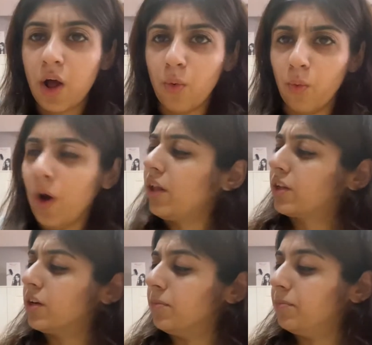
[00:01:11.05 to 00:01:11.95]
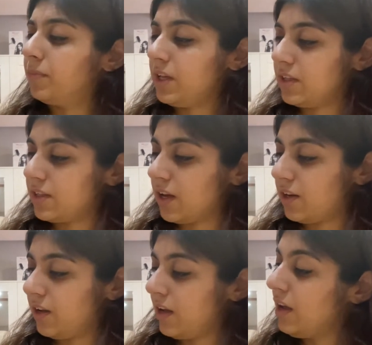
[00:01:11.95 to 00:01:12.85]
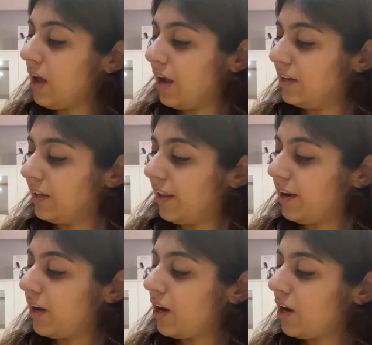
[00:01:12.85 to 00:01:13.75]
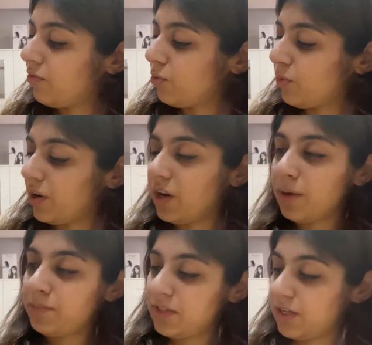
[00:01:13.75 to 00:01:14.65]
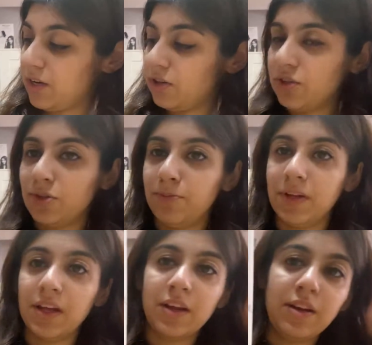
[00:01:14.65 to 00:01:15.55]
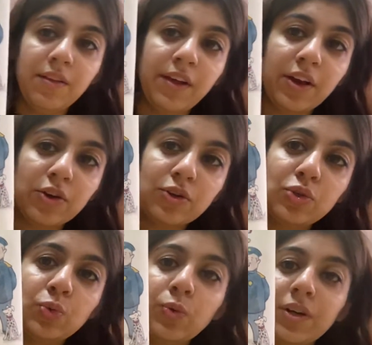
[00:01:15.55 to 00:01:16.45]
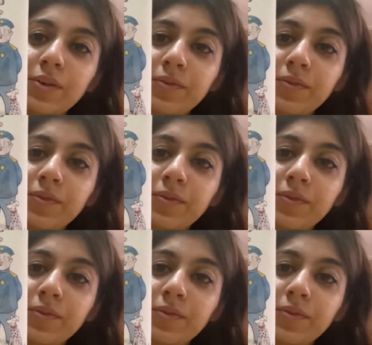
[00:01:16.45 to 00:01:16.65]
"Welcome," he said, and he led everyone upstairs to begin their tour.